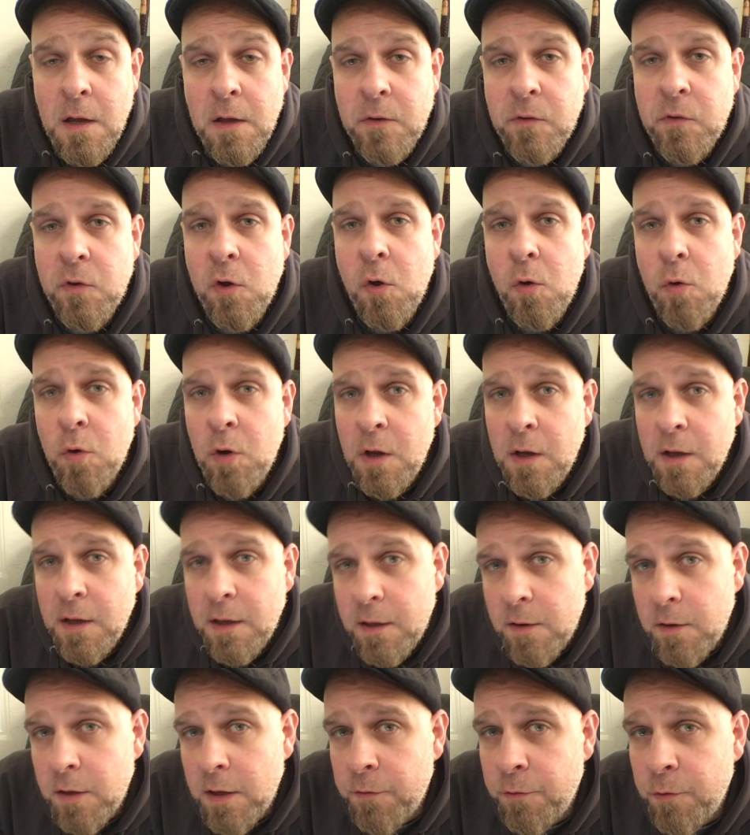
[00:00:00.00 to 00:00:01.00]
So
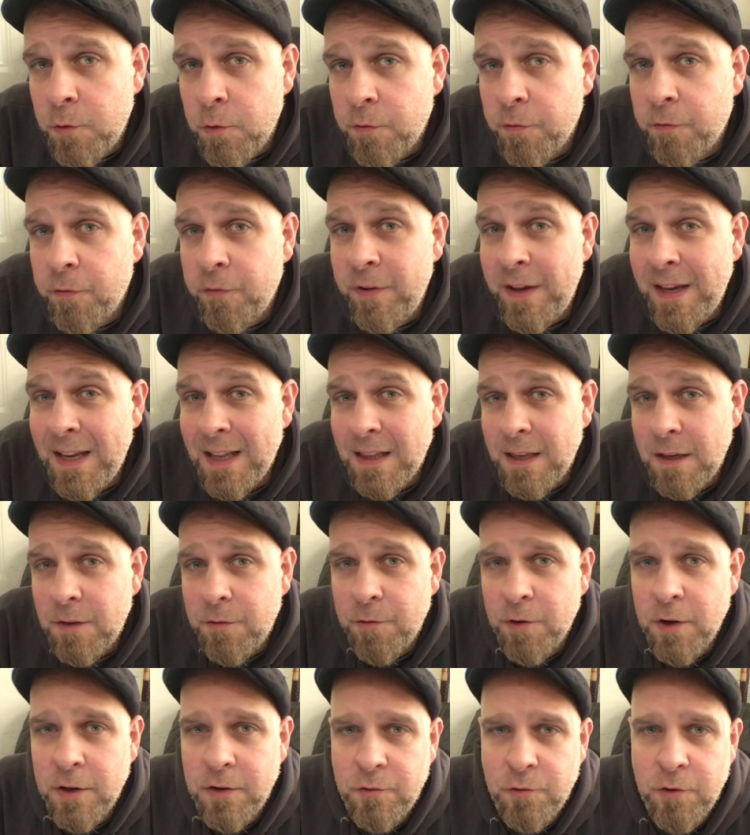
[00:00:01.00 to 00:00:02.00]
if you're feeling
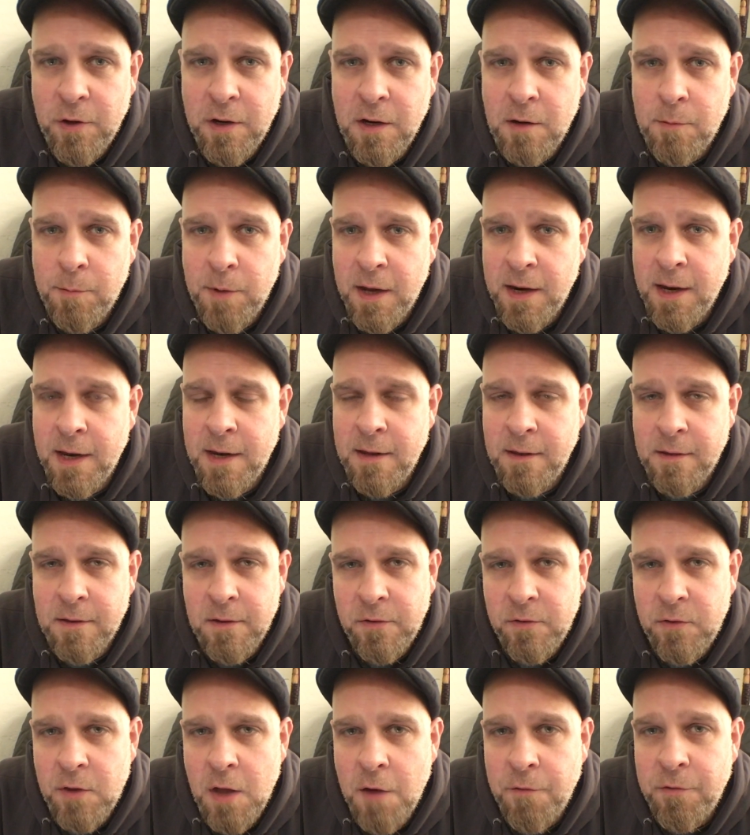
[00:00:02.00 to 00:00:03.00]
frustrated about any of
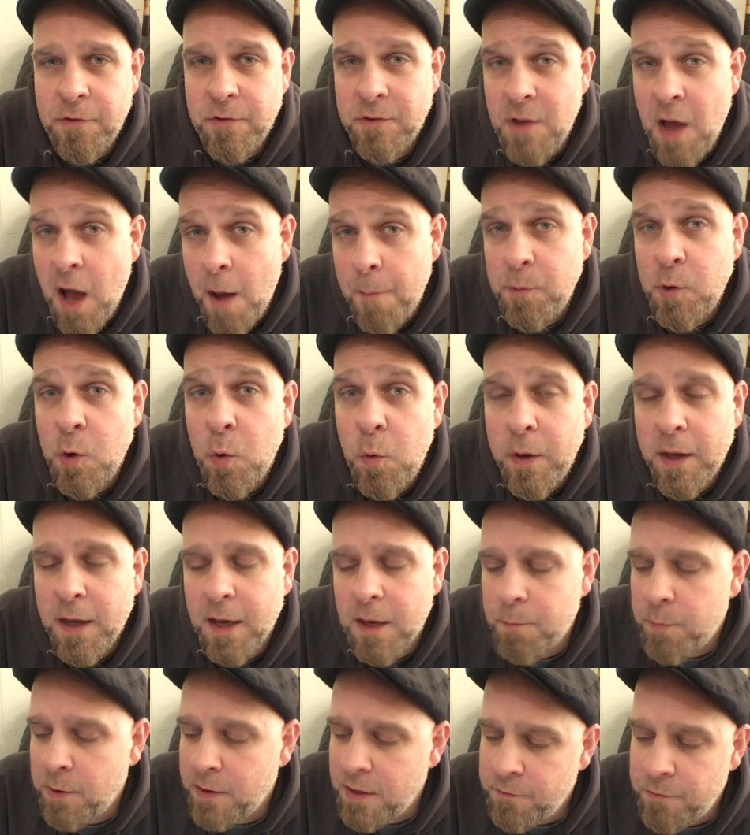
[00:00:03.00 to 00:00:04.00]
this stuff, stop doing
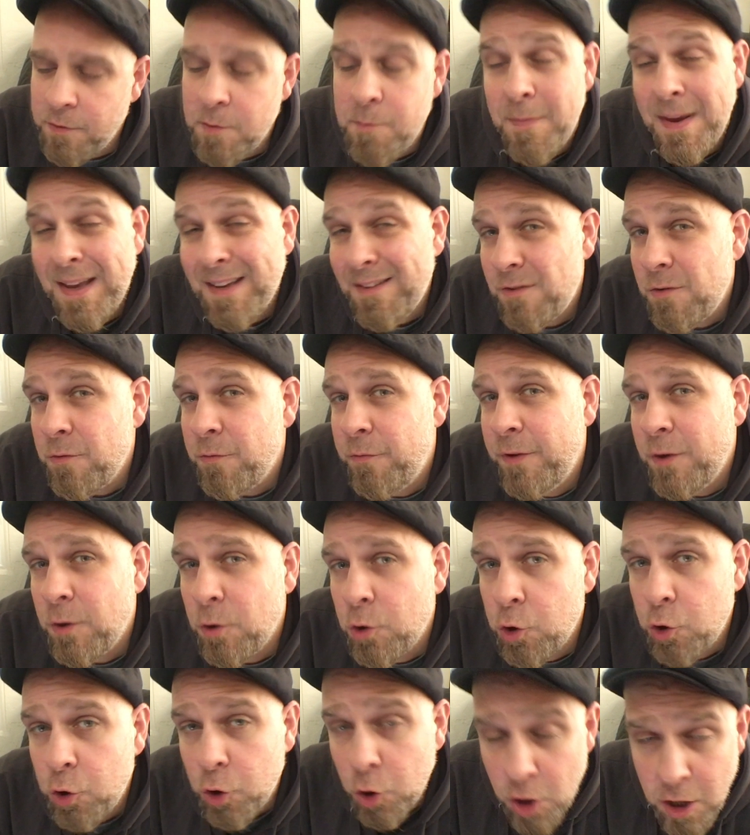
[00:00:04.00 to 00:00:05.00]
it. But if it makes you feel
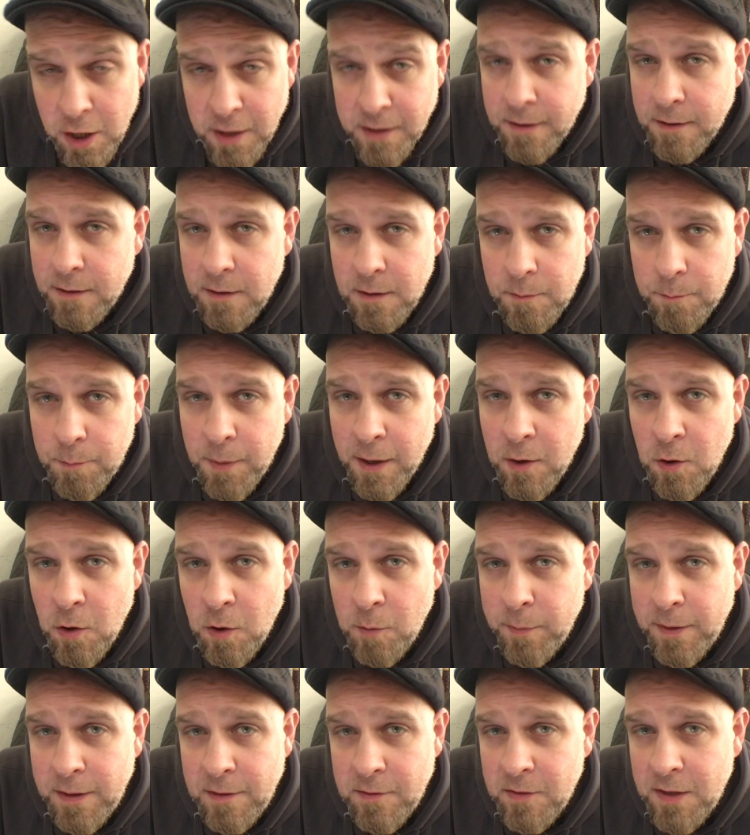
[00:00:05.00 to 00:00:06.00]
good, by
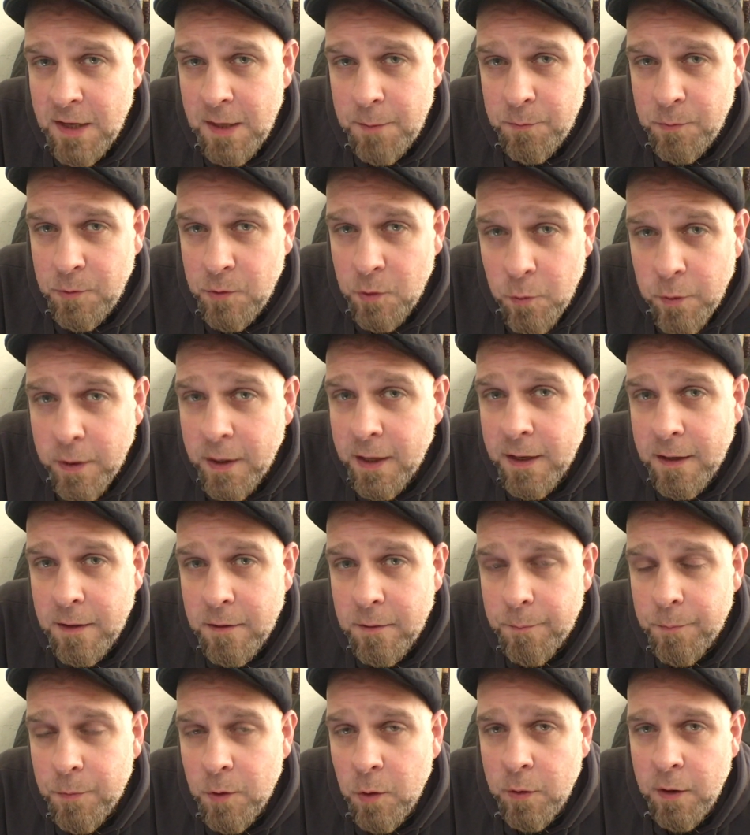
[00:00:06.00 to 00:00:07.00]
all means, keep doing
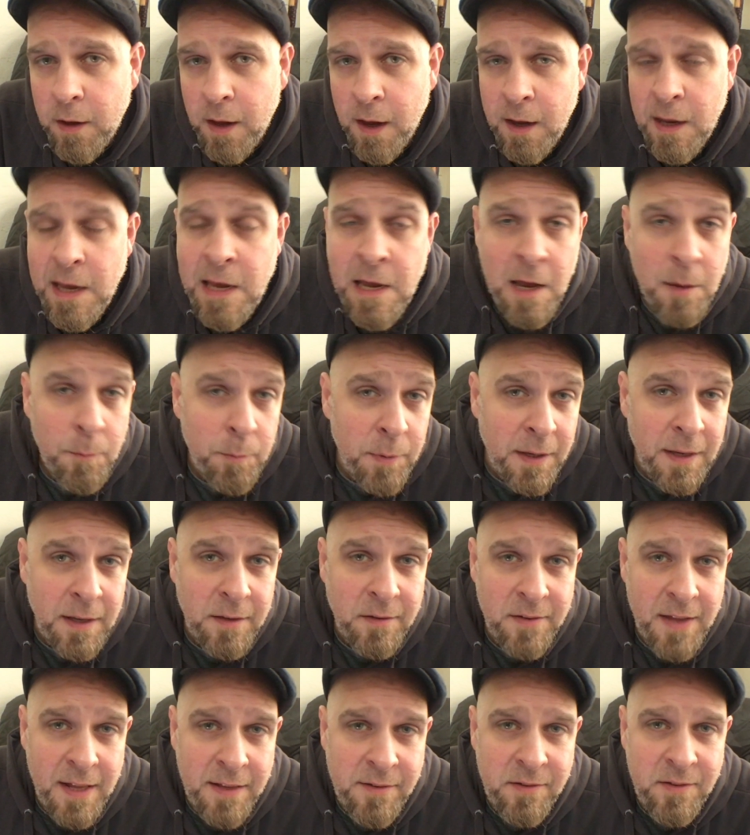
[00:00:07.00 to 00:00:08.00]
it, okay?
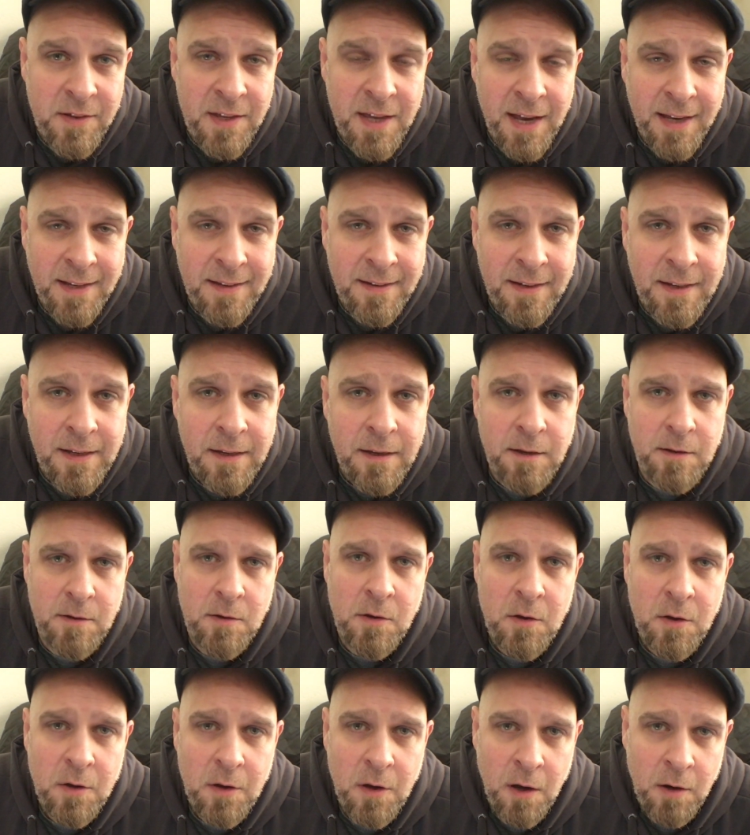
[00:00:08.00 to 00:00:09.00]
Because that's the idea.
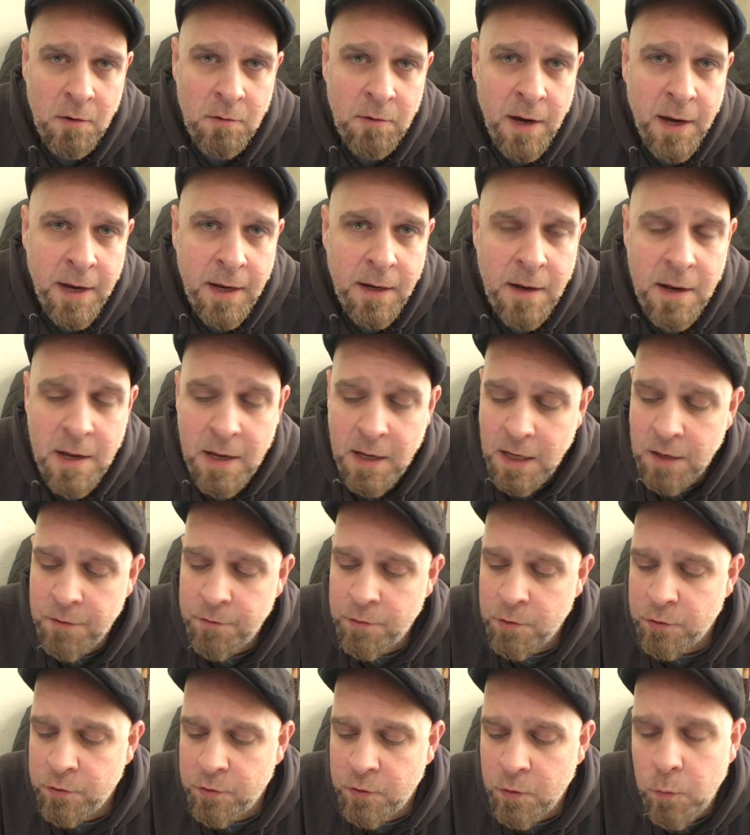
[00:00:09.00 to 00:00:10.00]
All right.
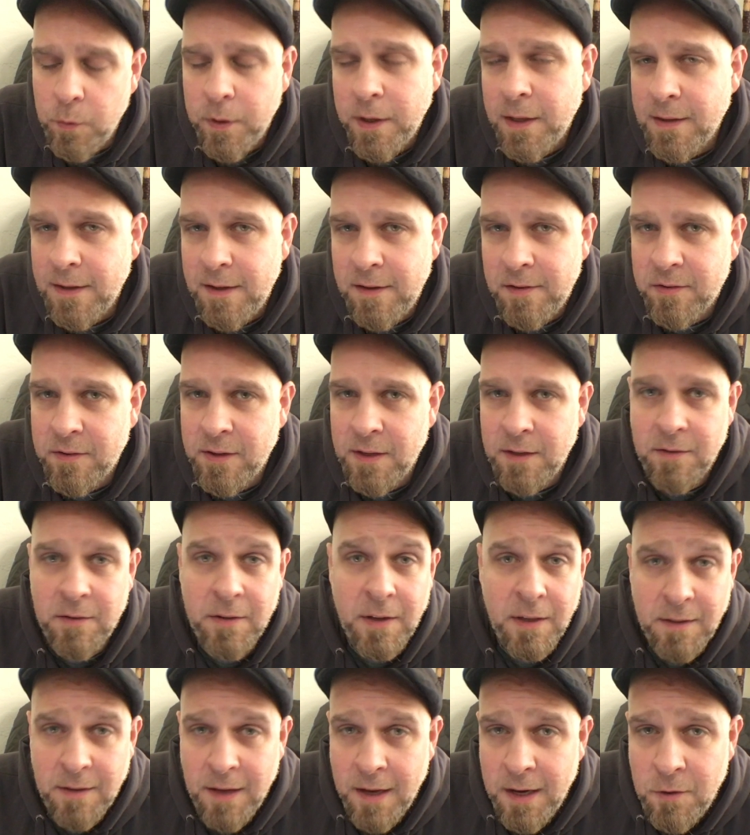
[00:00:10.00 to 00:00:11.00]
If you're doing these things
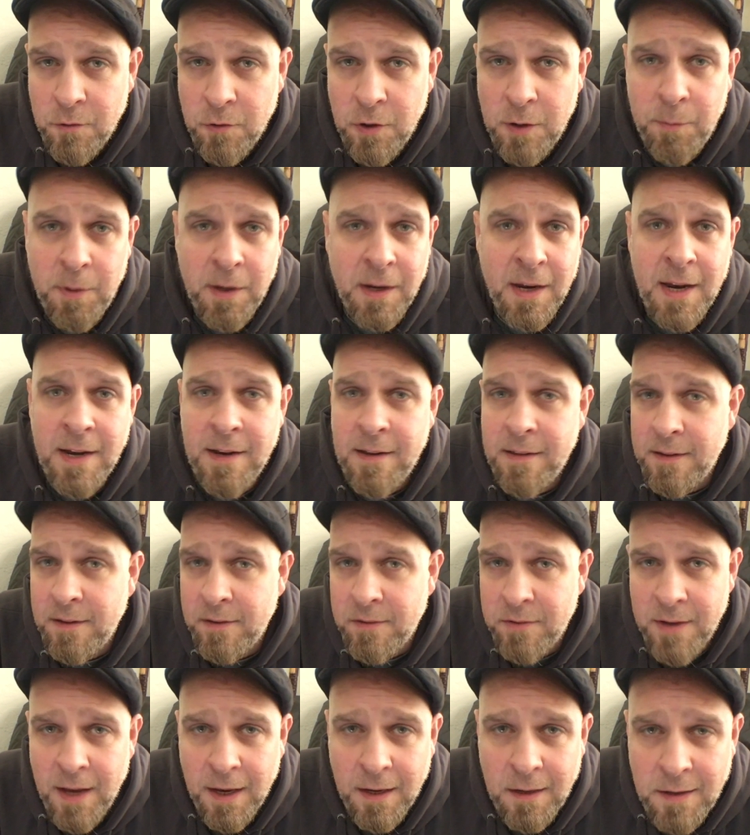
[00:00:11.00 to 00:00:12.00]
like daydreaming and any of
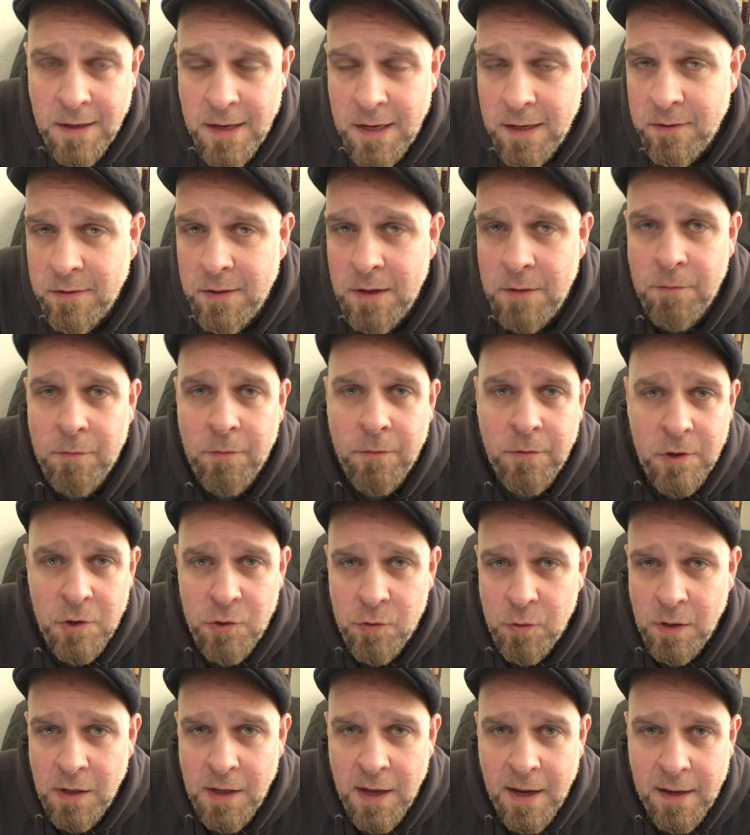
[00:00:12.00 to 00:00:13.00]
these techniques, even
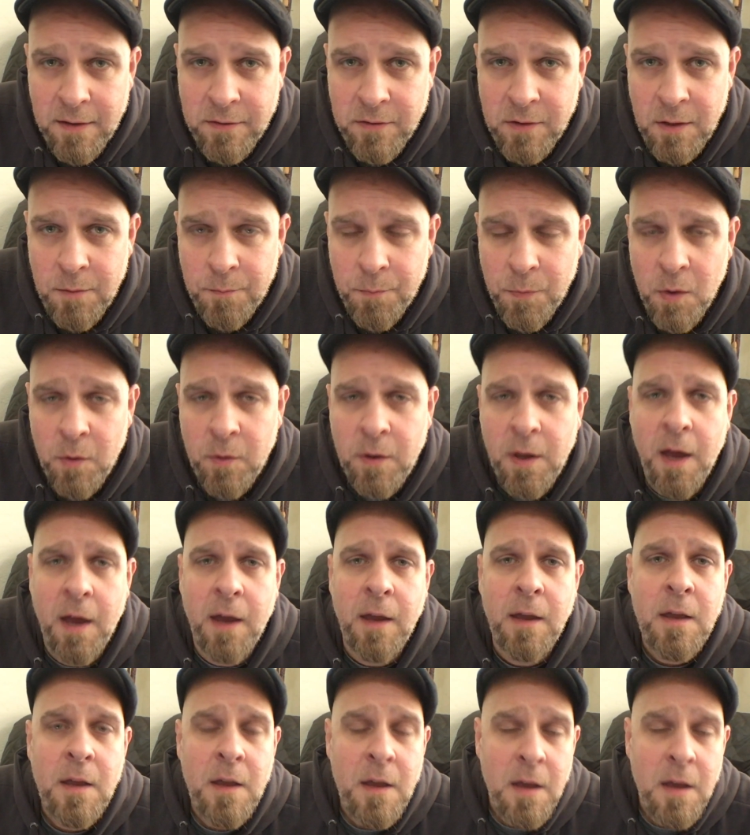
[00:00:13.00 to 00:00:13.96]
visualizing, okay,